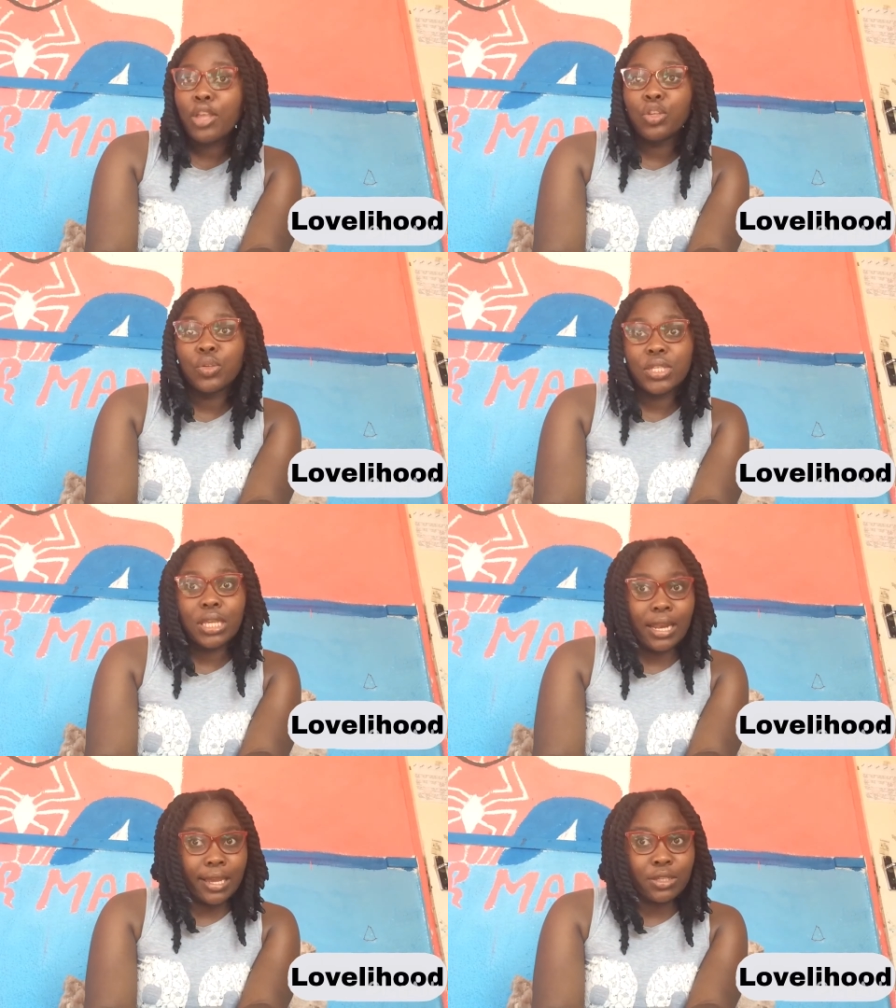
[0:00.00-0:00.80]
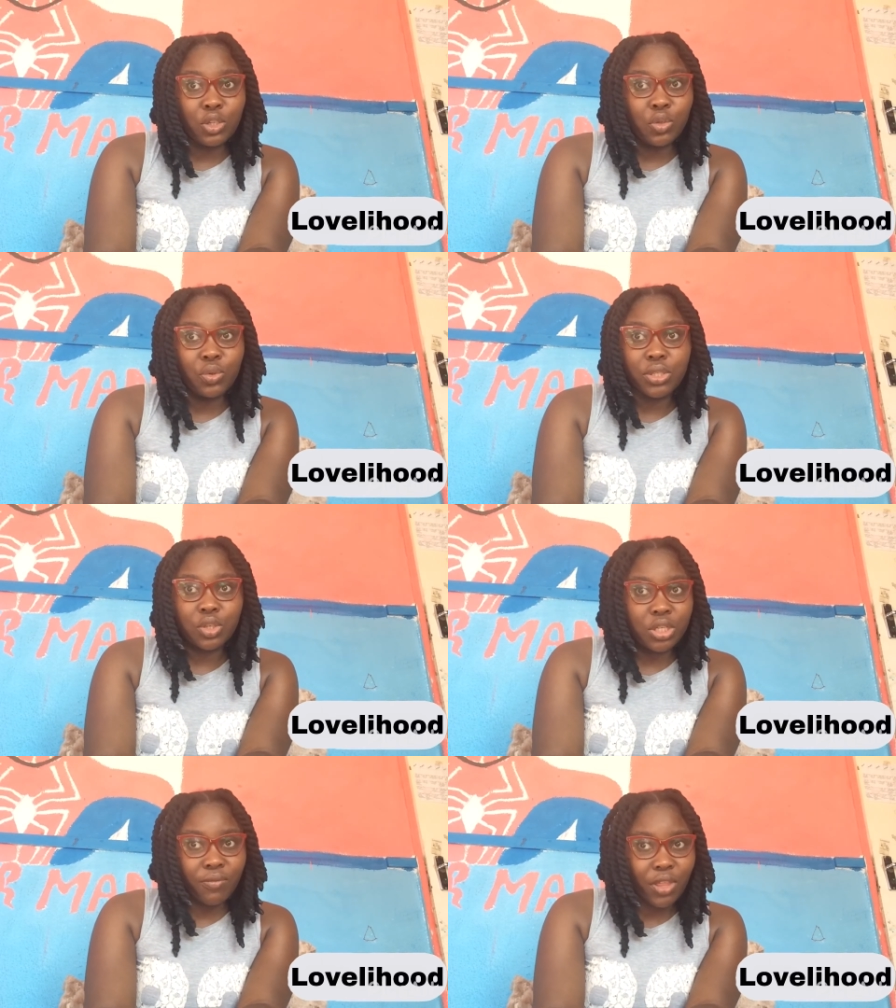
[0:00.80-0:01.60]
You select, you
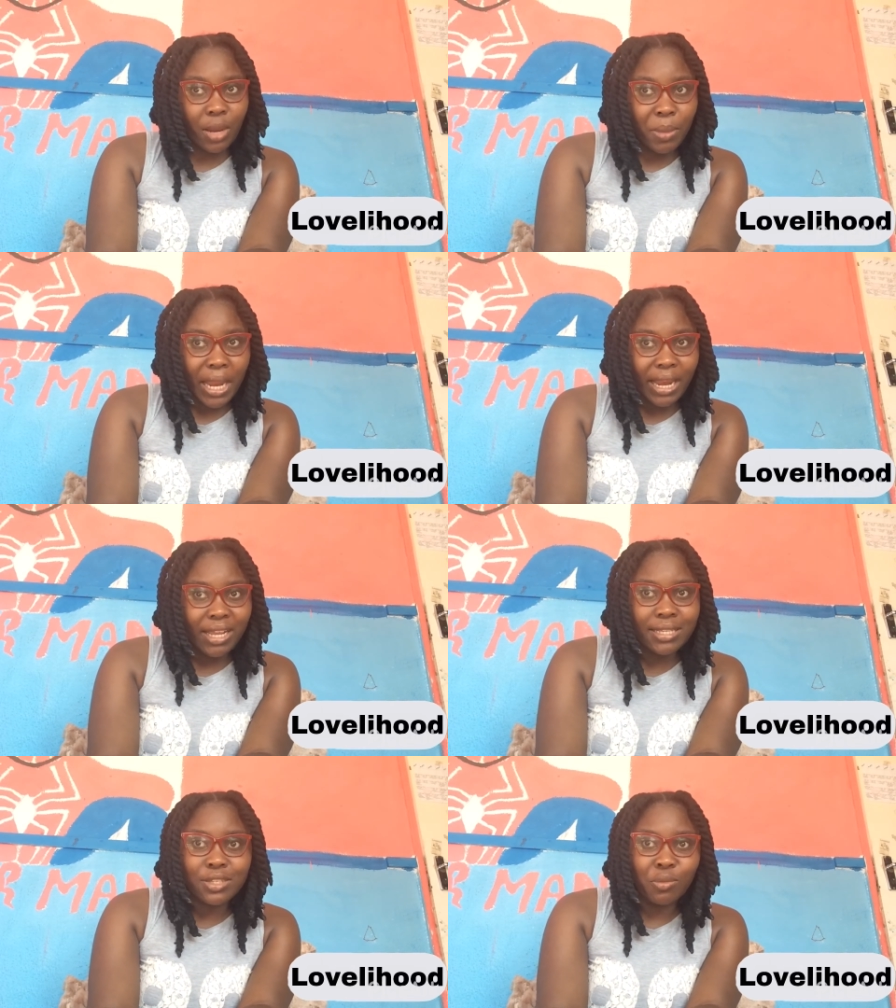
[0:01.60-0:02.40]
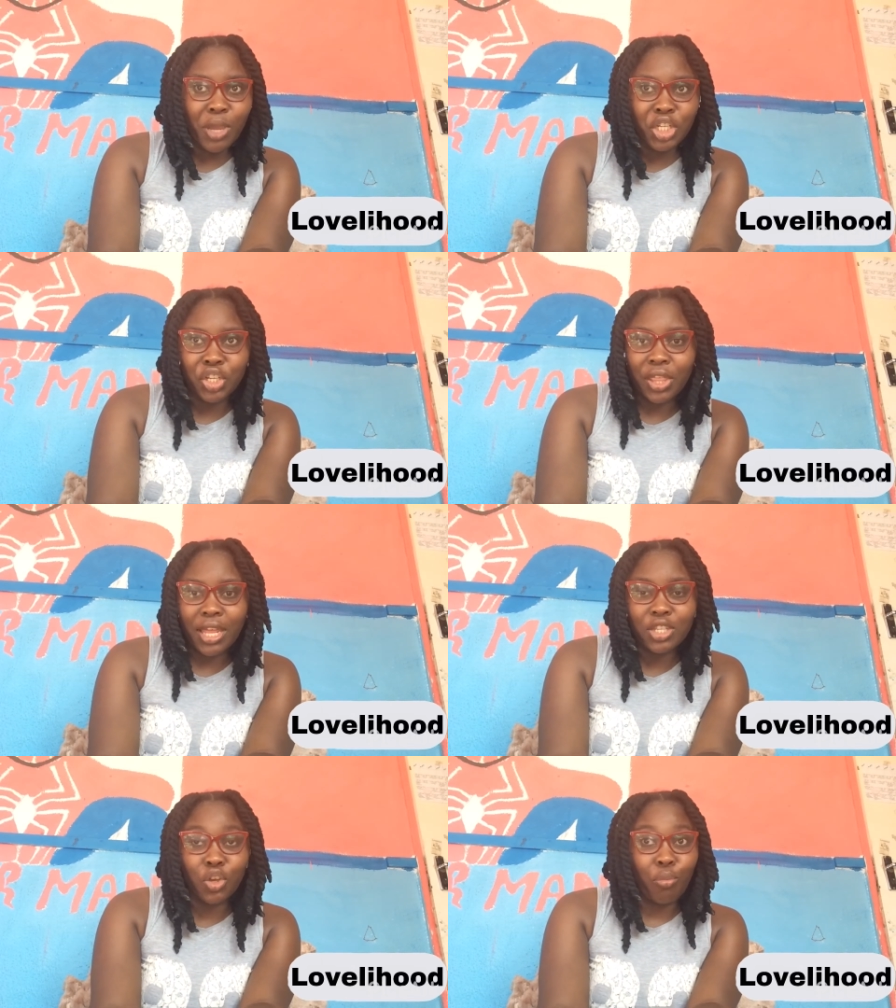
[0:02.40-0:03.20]
search for that playlist, you make sure
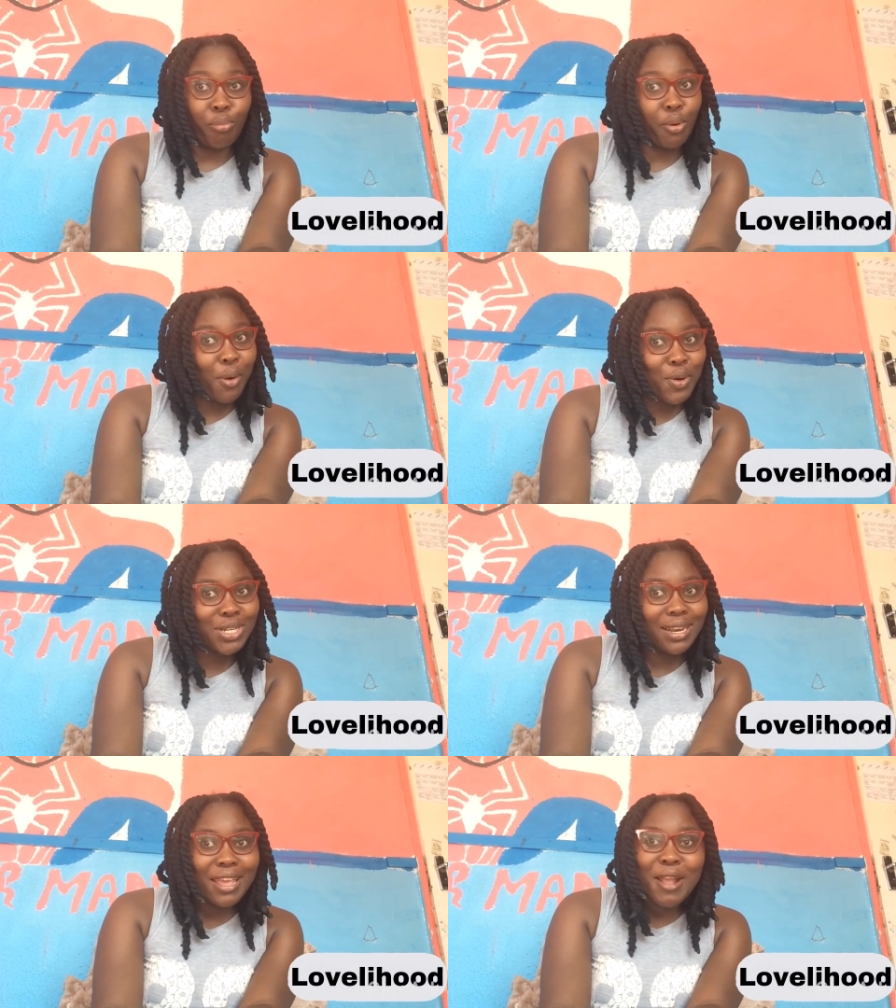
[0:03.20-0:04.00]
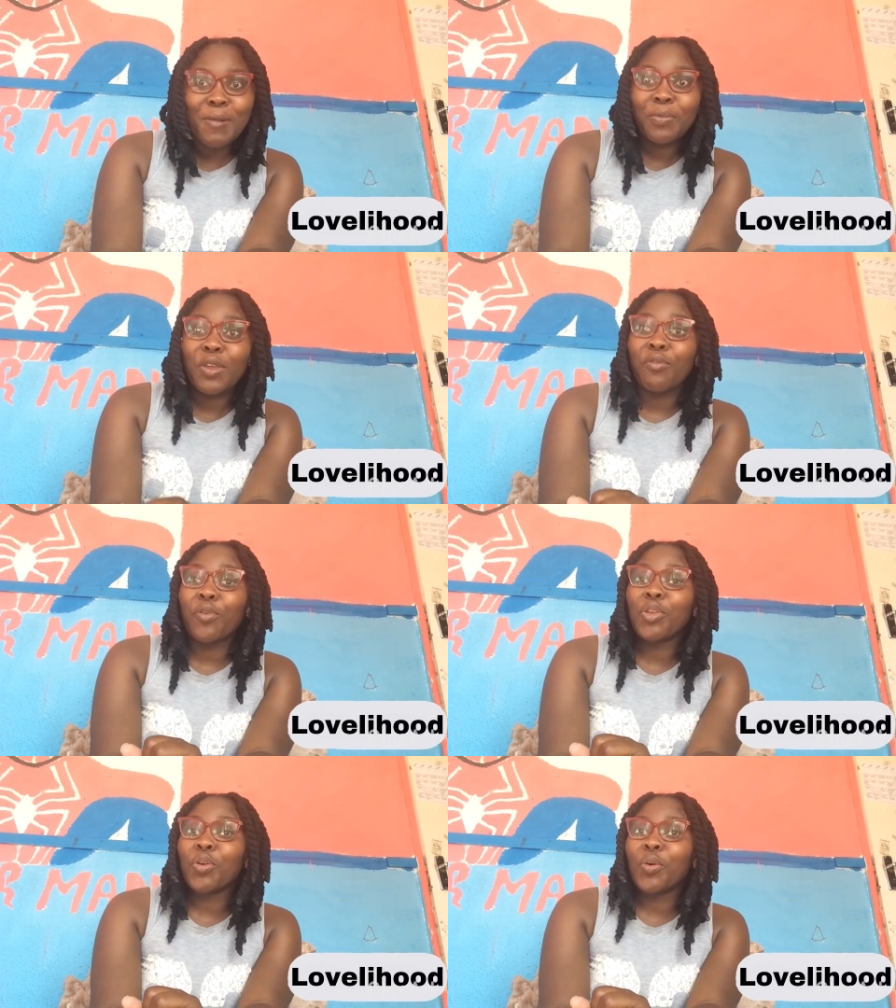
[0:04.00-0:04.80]
that it's on board
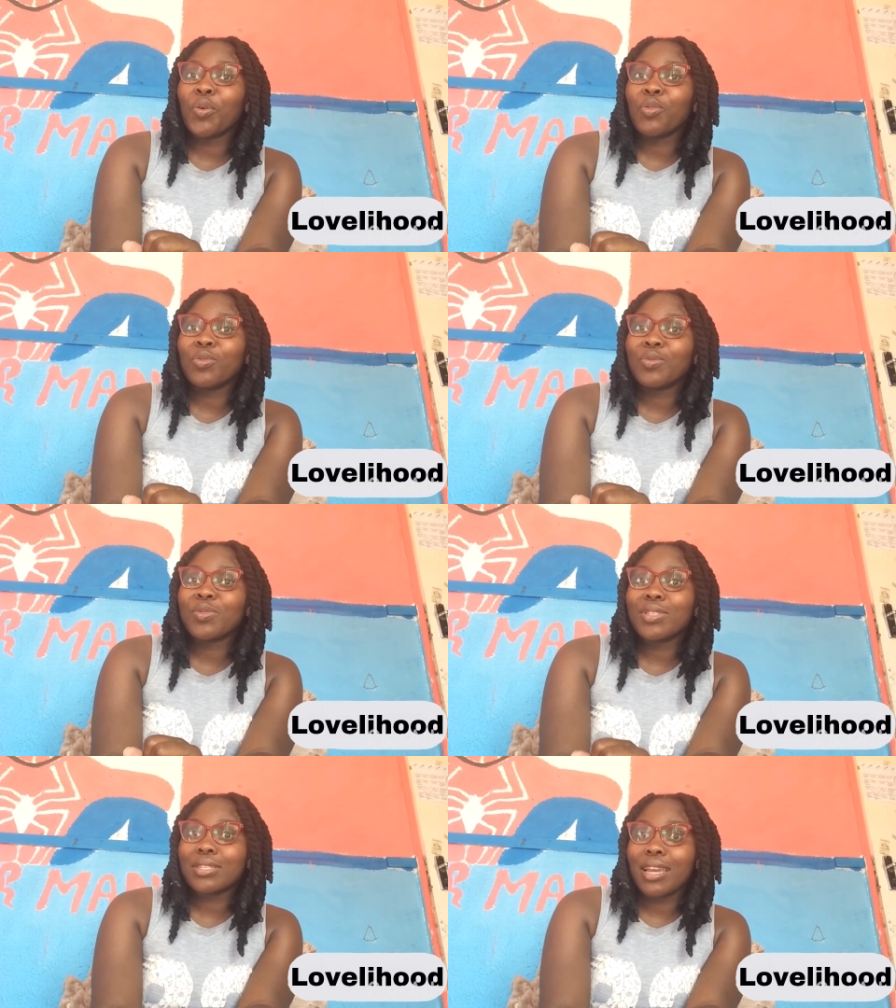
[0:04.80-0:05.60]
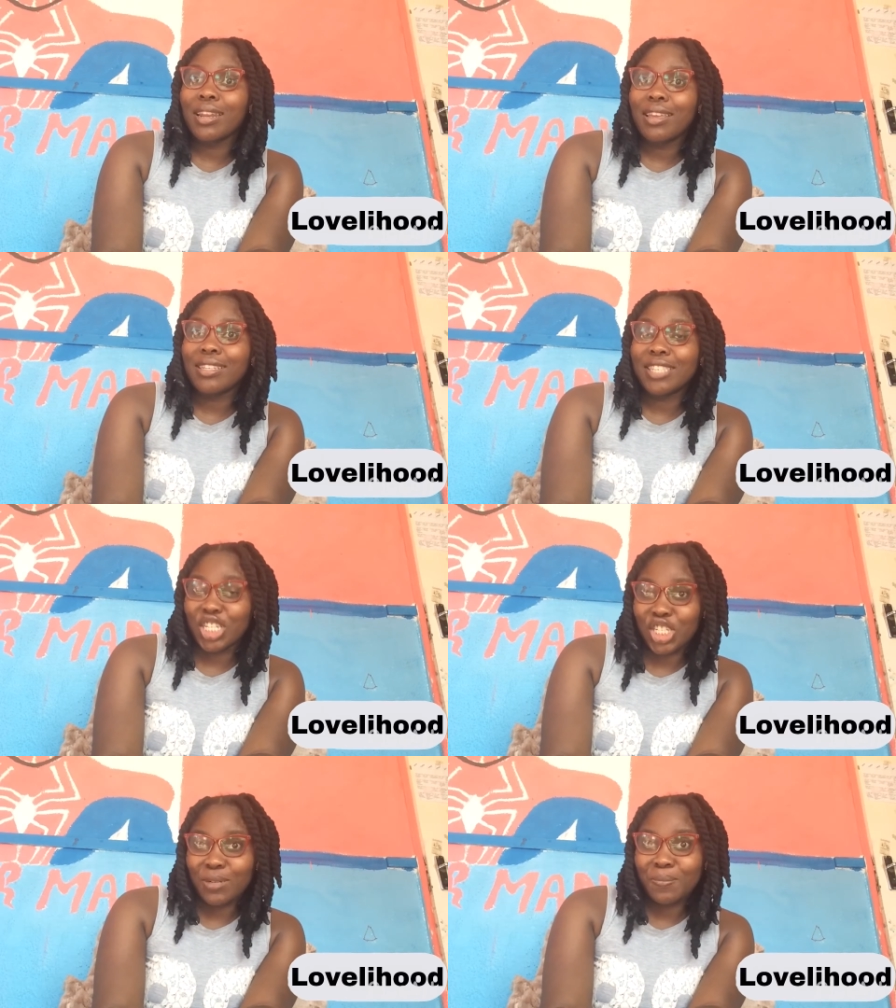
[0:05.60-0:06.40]
for your study
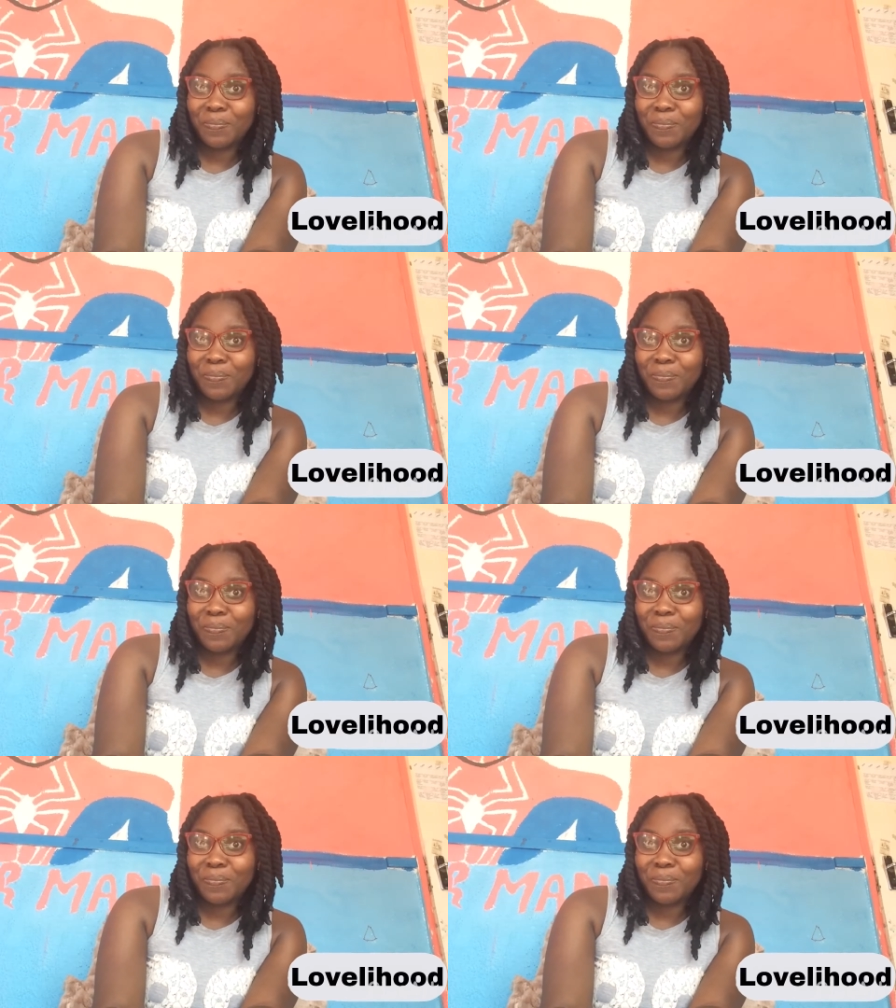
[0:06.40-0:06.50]
session.